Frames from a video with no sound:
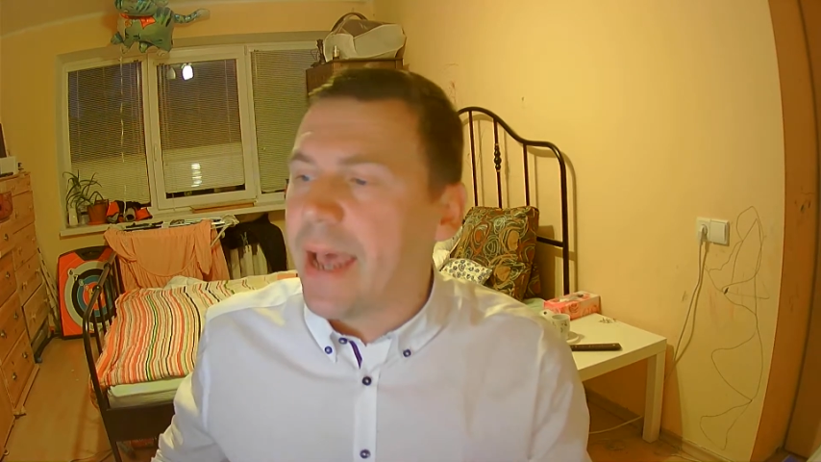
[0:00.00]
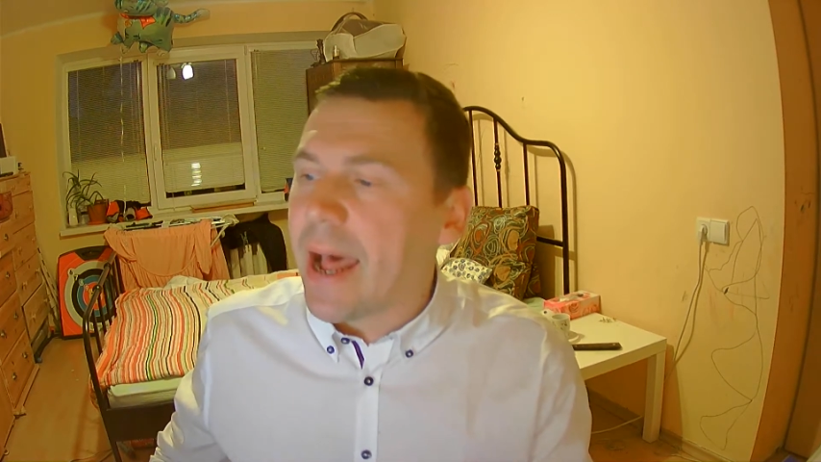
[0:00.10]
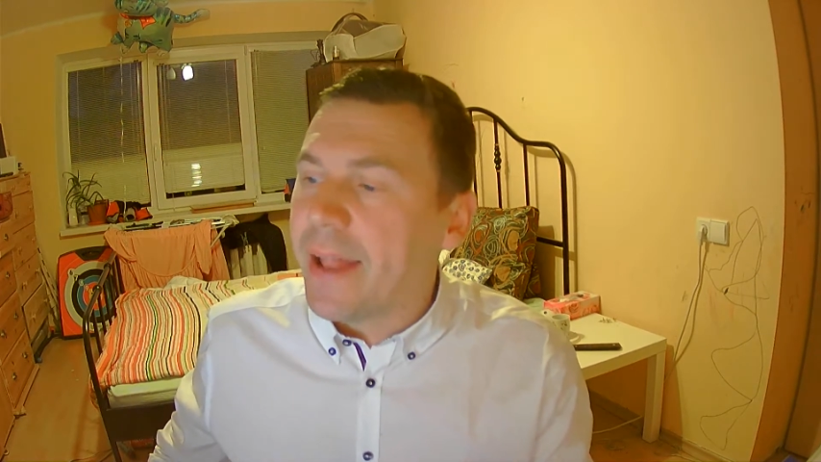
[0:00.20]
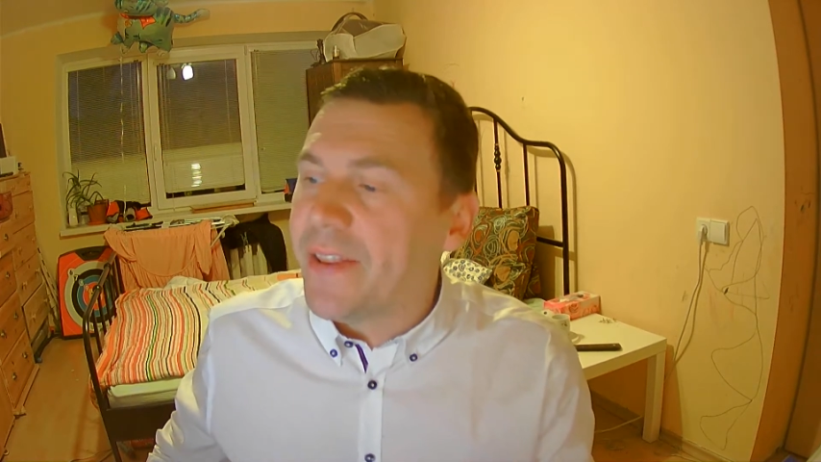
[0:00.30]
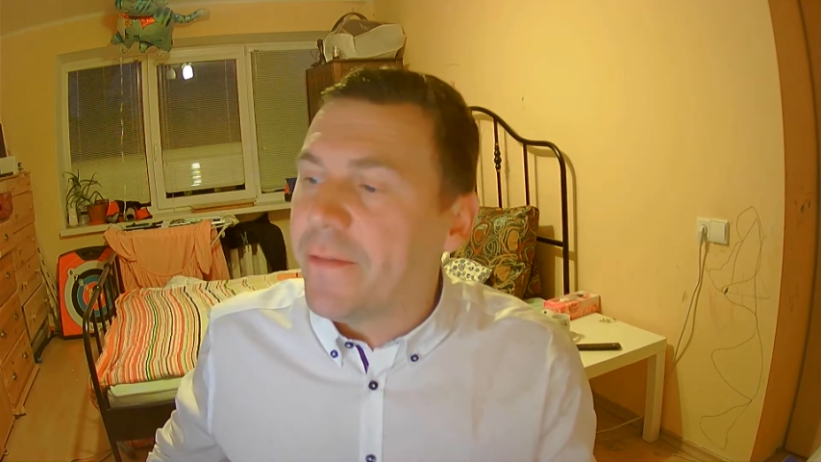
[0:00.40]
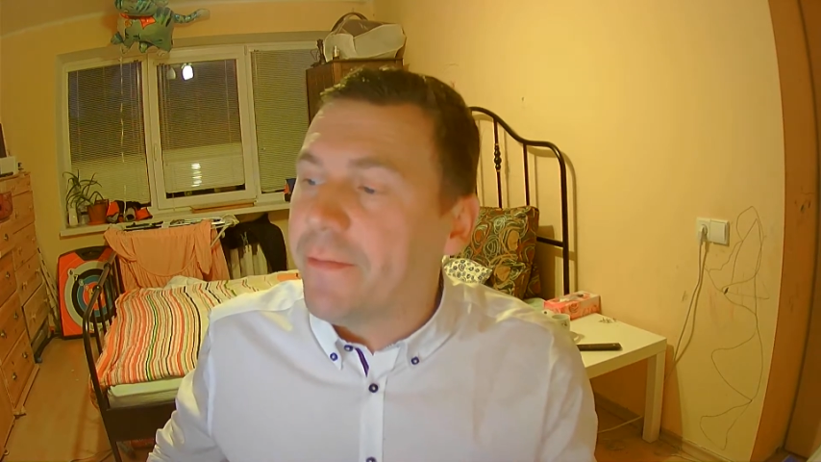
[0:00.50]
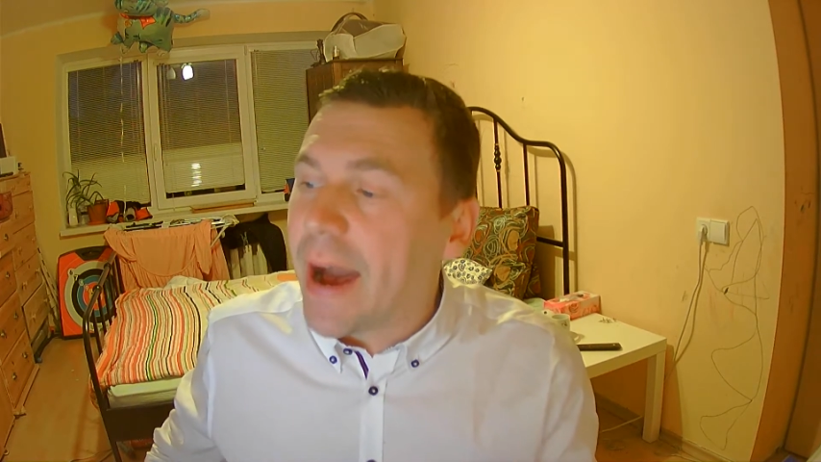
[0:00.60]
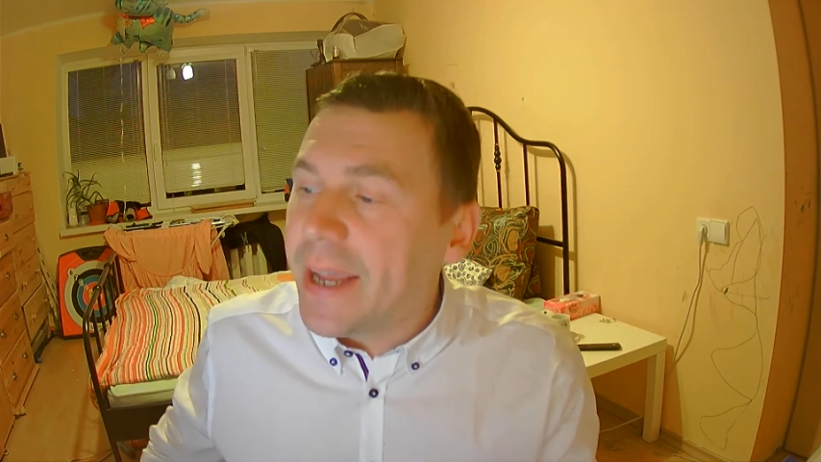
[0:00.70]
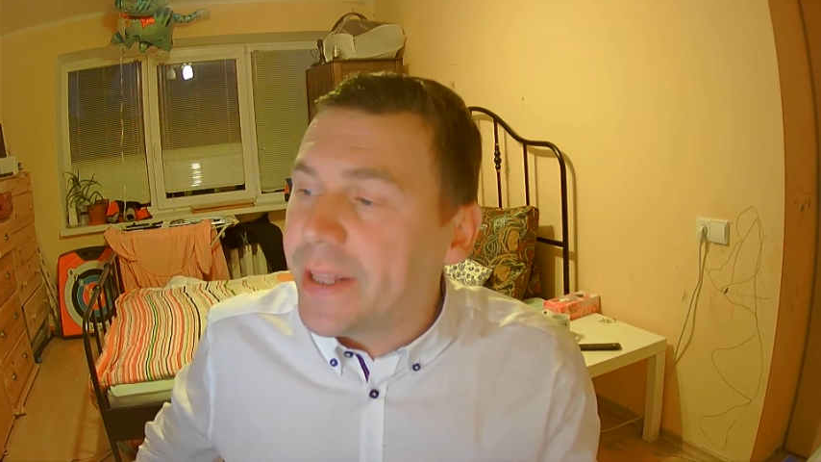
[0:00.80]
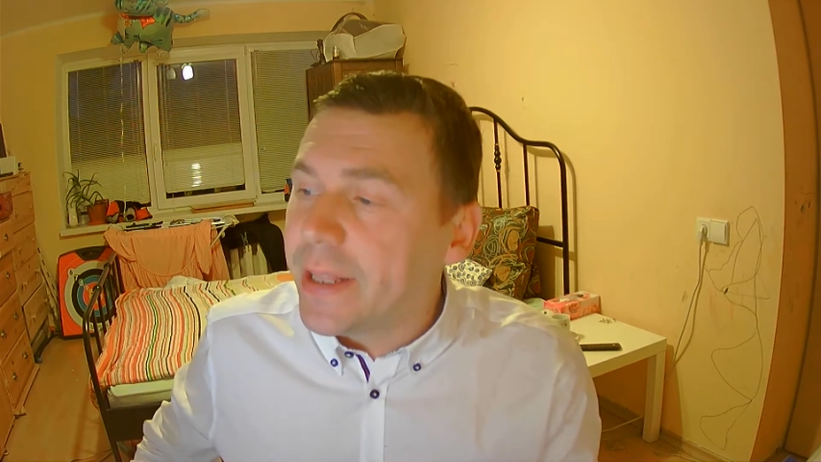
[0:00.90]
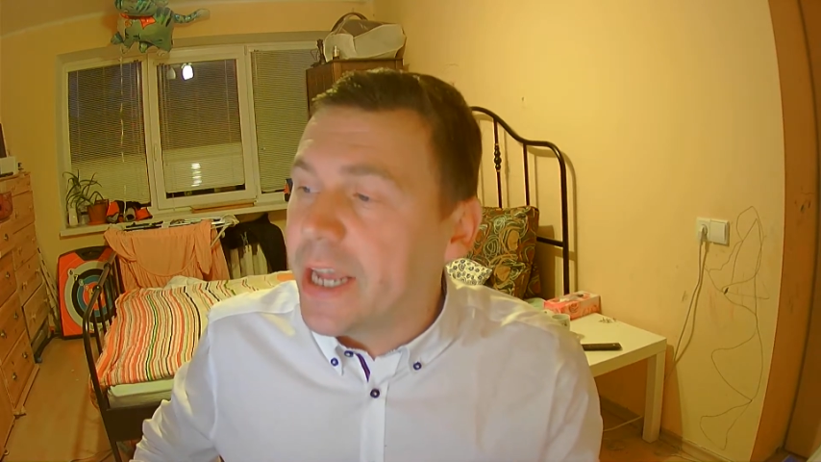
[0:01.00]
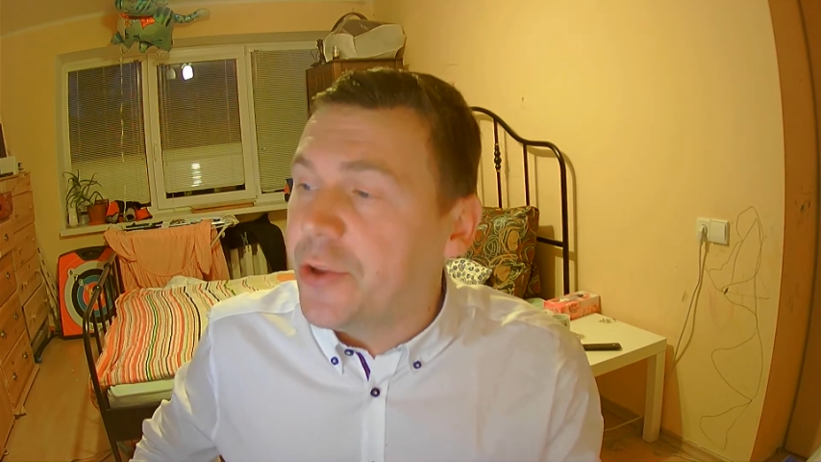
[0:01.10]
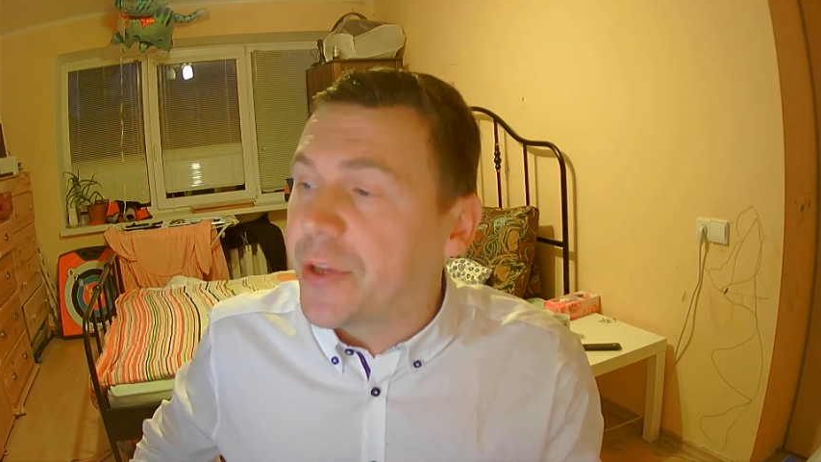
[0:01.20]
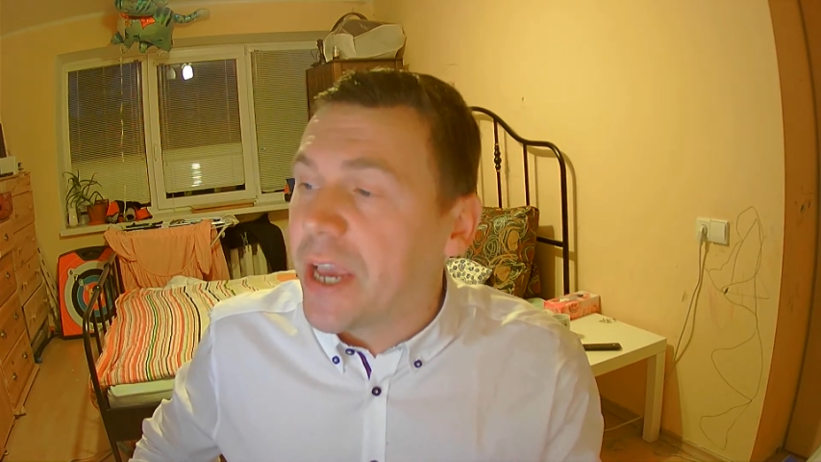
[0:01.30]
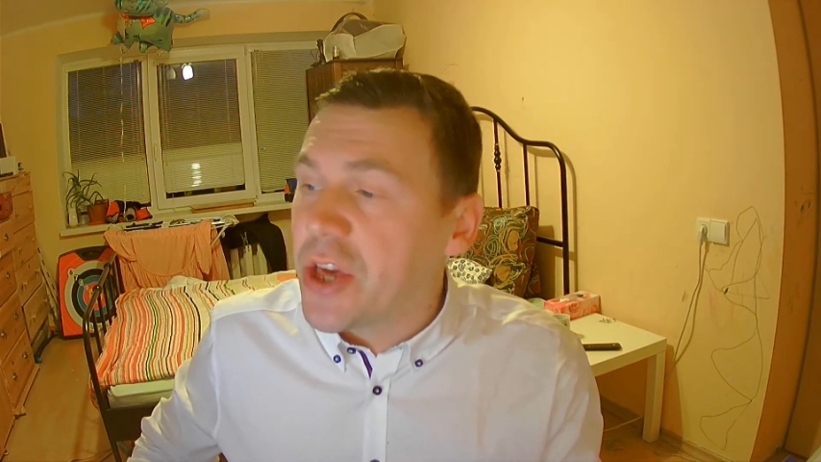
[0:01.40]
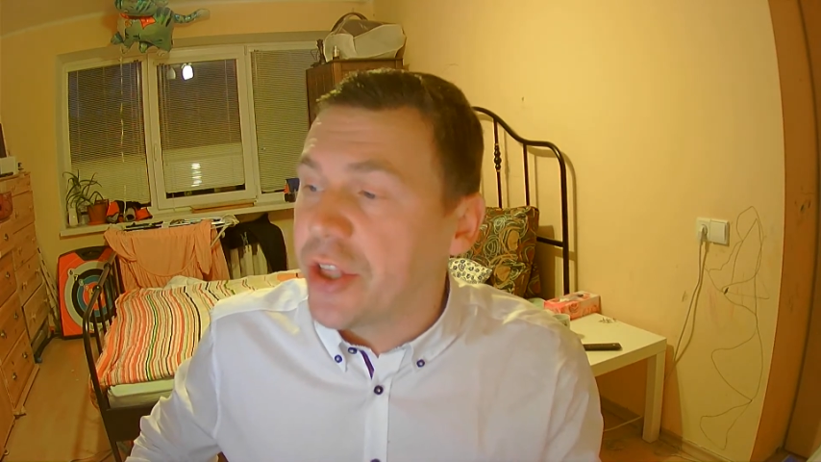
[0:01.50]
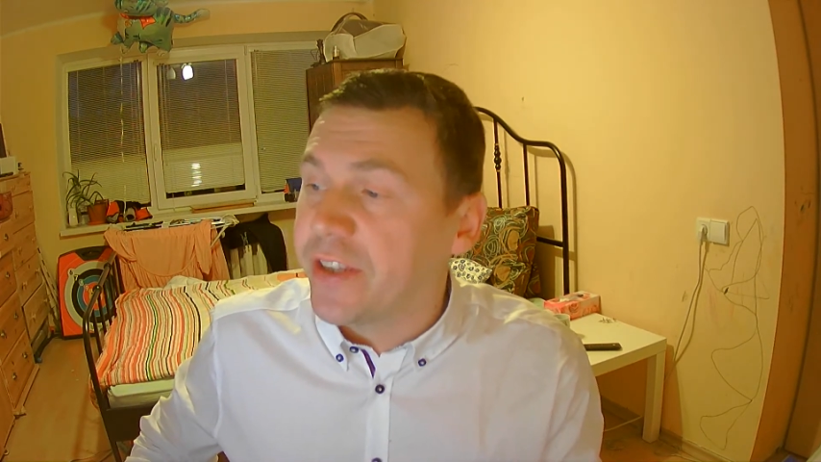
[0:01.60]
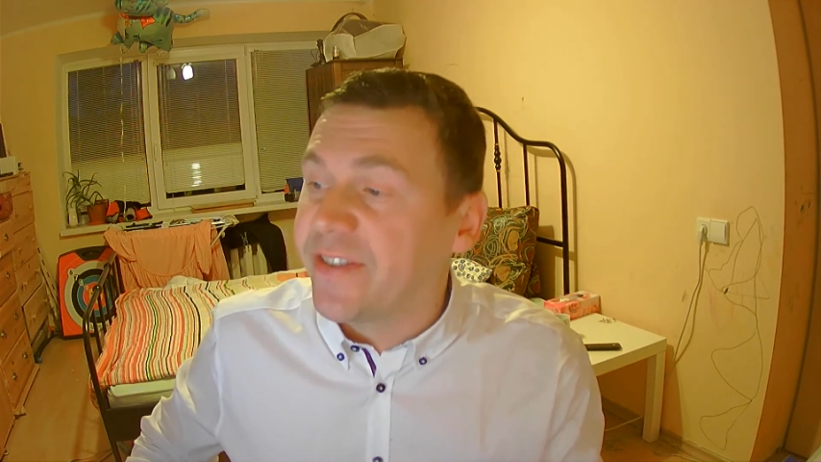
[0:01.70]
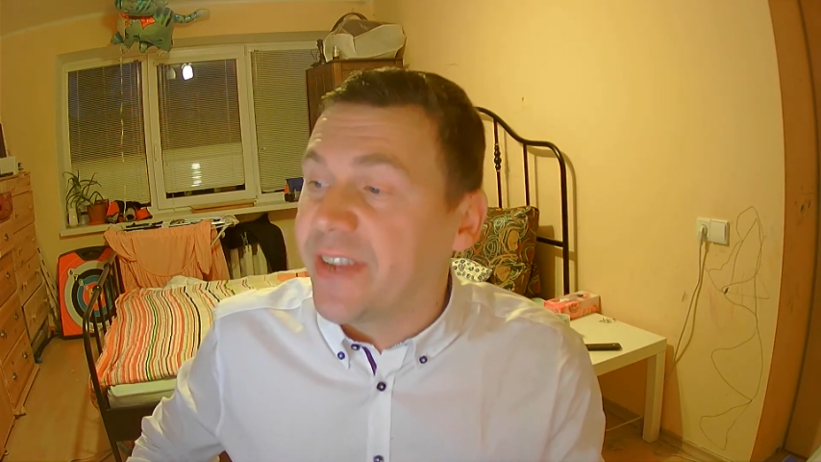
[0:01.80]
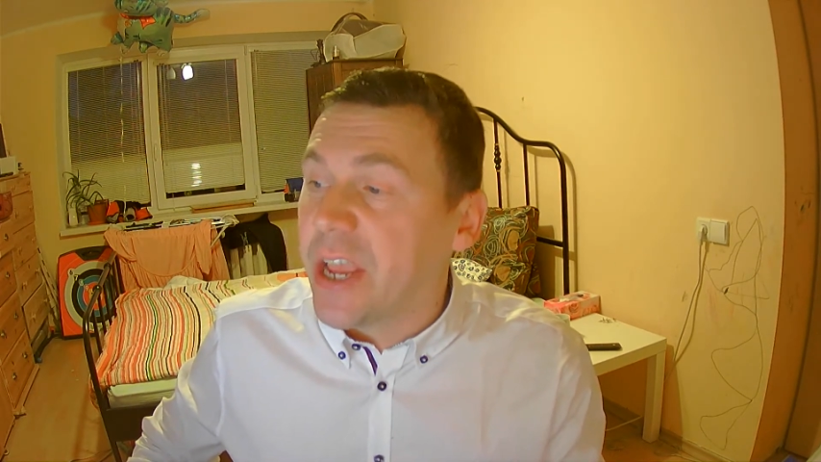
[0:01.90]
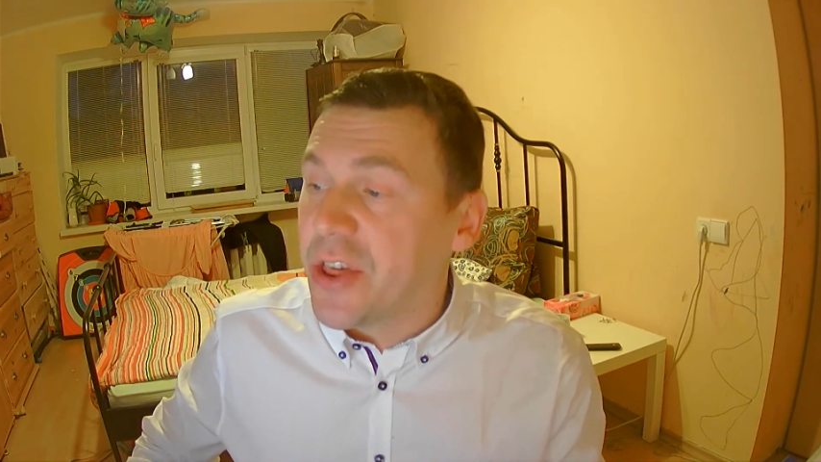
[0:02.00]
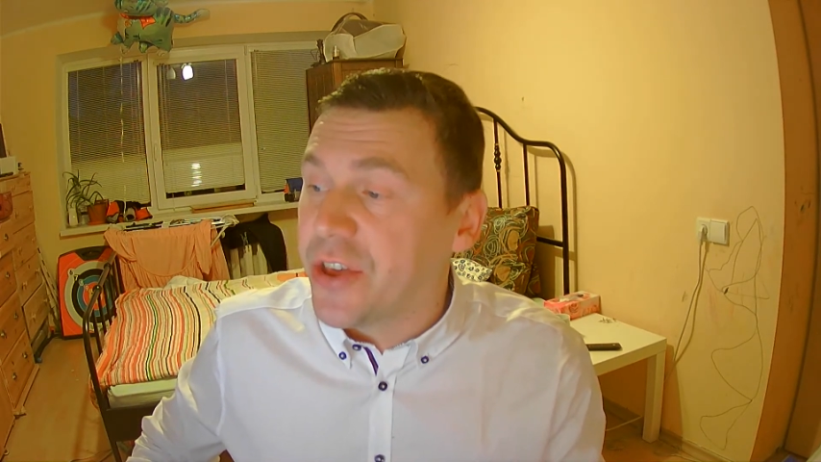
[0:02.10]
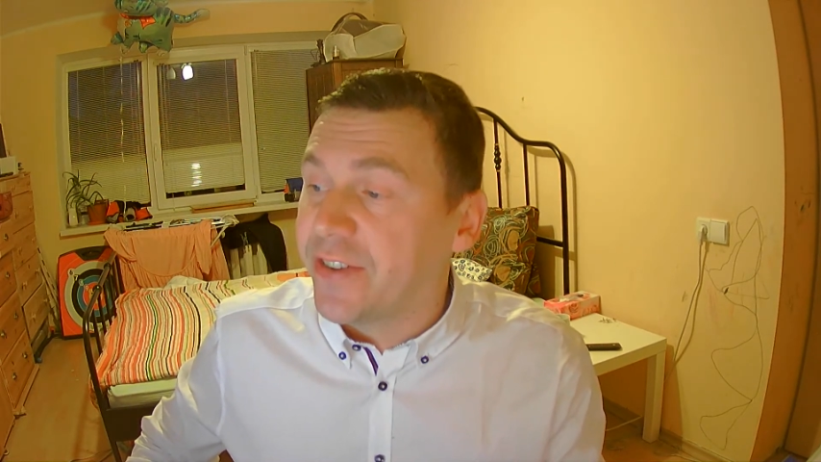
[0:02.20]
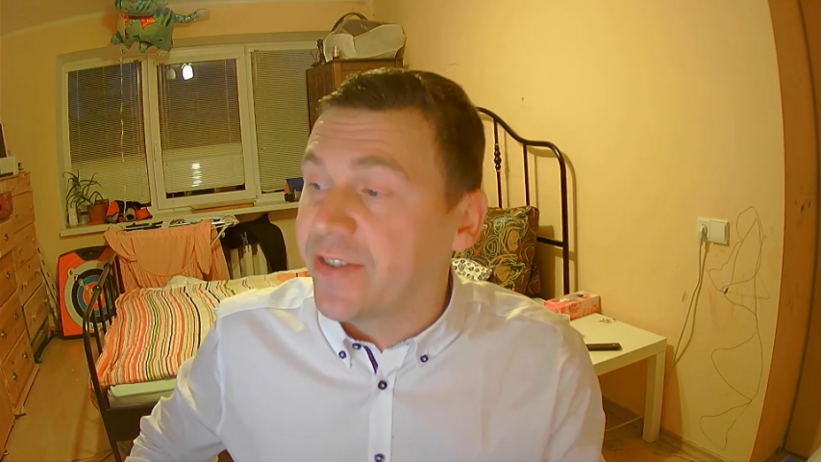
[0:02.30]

at the final educational stages,